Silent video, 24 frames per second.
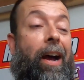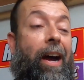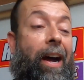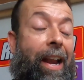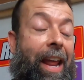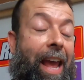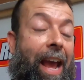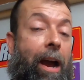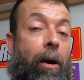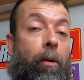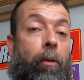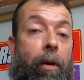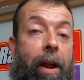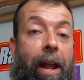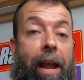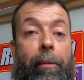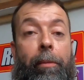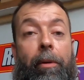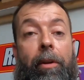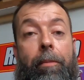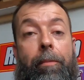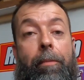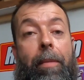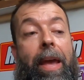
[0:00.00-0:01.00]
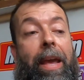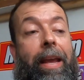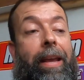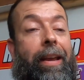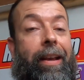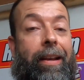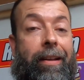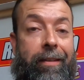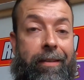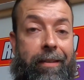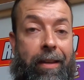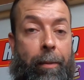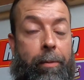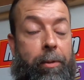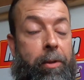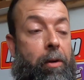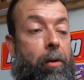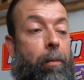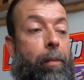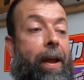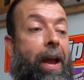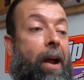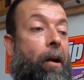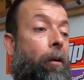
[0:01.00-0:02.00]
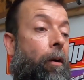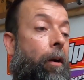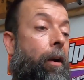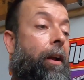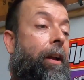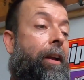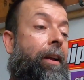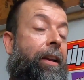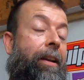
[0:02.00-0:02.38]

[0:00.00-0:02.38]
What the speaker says: on how we're able to make exceptional power.